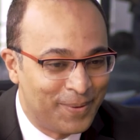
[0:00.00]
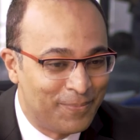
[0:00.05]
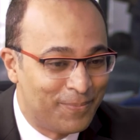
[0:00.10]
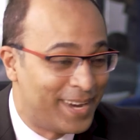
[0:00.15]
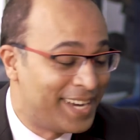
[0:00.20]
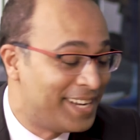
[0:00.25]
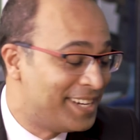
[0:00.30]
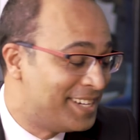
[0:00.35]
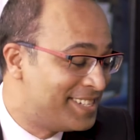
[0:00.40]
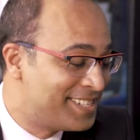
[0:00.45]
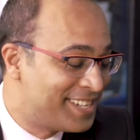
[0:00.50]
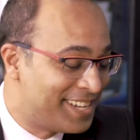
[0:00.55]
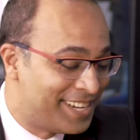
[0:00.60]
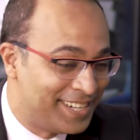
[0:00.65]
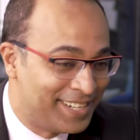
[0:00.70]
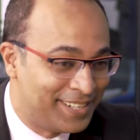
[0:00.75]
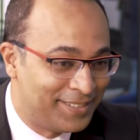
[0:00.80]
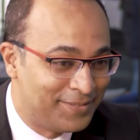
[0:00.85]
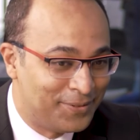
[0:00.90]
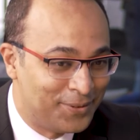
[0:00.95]
minors
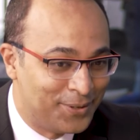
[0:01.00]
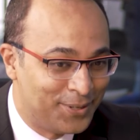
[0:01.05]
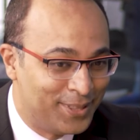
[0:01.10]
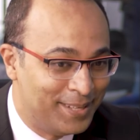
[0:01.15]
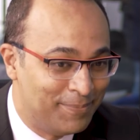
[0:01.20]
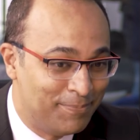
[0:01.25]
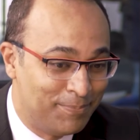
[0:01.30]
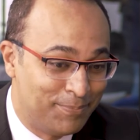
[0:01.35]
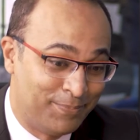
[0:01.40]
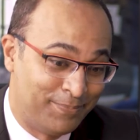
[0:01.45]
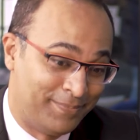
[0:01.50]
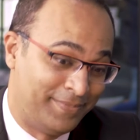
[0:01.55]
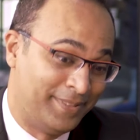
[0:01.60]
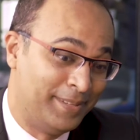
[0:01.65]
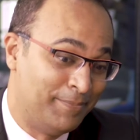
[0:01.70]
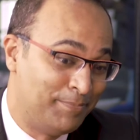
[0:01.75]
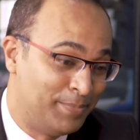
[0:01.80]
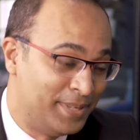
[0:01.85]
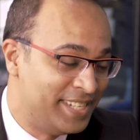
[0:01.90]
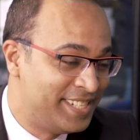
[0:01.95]
can't afford
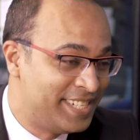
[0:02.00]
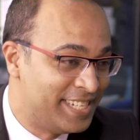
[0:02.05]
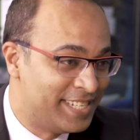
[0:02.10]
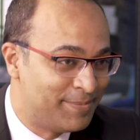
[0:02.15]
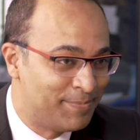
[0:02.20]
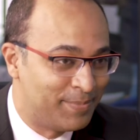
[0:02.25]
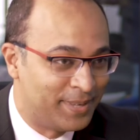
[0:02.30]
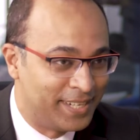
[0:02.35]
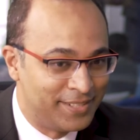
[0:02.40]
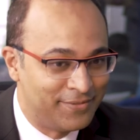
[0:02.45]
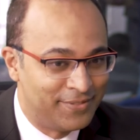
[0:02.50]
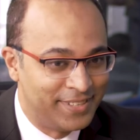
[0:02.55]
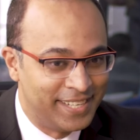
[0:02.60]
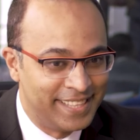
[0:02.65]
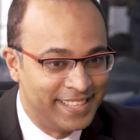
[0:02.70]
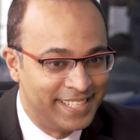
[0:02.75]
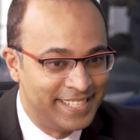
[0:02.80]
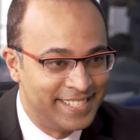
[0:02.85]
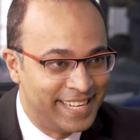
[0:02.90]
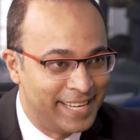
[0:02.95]
the purchase price,
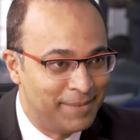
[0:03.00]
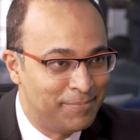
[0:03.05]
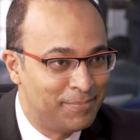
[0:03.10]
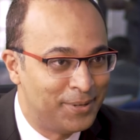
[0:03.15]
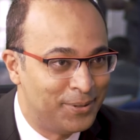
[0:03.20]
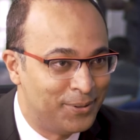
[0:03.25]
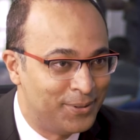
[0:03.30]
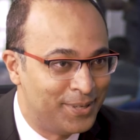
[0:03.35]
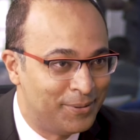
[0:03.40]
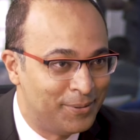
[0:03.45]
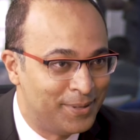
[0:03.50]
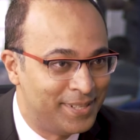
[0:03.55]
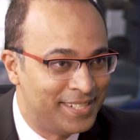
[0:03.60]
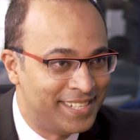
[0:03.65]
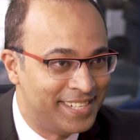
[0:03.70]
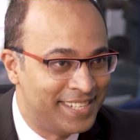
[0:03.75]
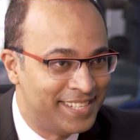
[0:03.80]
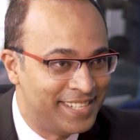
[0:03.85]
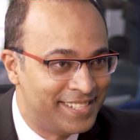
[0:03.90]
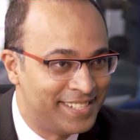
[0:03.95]
forget the stamp duty, which
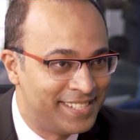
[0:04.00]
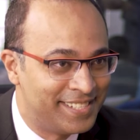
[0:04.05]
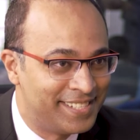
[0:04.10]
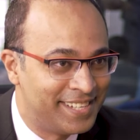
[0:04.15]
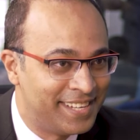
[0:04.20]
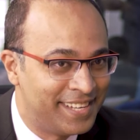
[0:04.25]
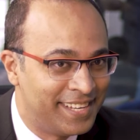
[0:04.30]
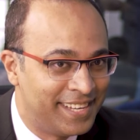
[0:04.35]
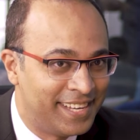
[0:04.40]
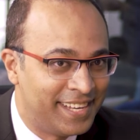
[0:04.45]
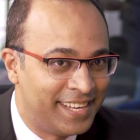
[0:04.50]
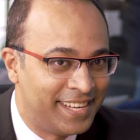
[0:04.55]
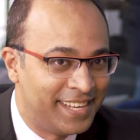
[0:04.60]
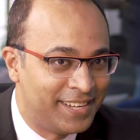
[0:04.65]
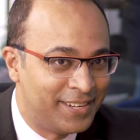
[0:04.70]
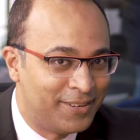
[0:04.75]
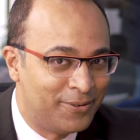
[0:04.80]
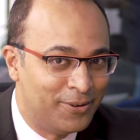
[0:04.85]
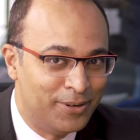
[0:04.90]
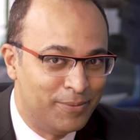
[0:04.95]
is
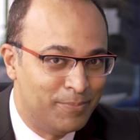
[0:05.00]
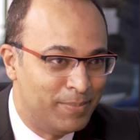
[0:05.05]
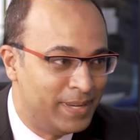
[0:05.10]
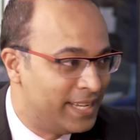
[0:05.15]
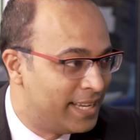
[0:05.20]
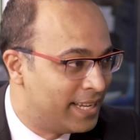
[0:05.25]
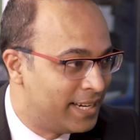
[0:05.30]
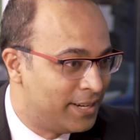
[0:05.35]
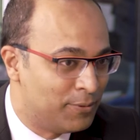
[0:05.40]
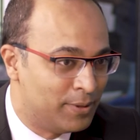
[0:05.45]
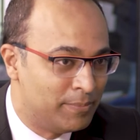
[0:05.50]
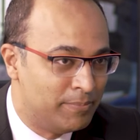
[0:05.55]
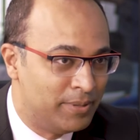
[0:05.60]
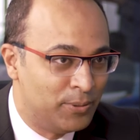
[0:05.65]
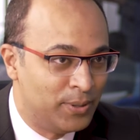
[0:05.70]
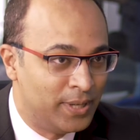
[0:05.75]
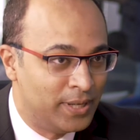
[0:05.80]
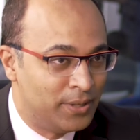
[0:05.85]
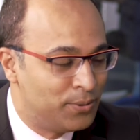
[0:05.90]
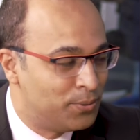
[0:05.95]
going to be anywhere
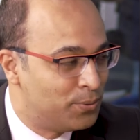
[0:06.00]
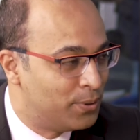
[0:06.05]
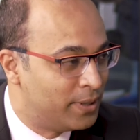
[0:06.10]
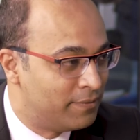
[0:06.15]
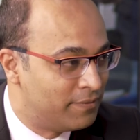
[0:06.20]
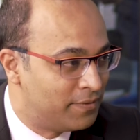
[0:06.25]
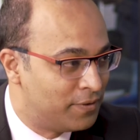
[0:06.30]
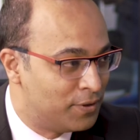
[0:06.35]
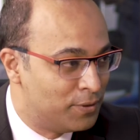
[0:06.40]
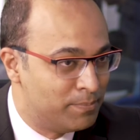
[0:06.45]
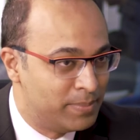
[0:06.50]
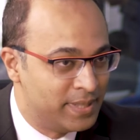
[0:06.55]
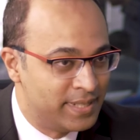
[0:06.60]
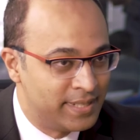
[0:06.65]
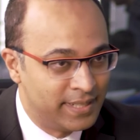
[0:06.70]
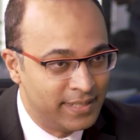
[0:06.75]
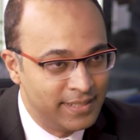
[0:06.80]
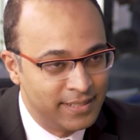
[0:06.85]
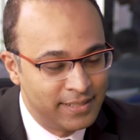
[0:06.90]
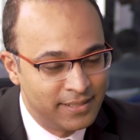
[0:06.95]
between 2 and
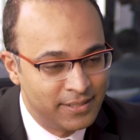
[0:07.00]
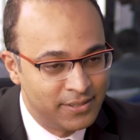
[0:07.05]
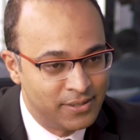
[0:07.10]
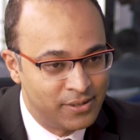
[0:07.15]
4%.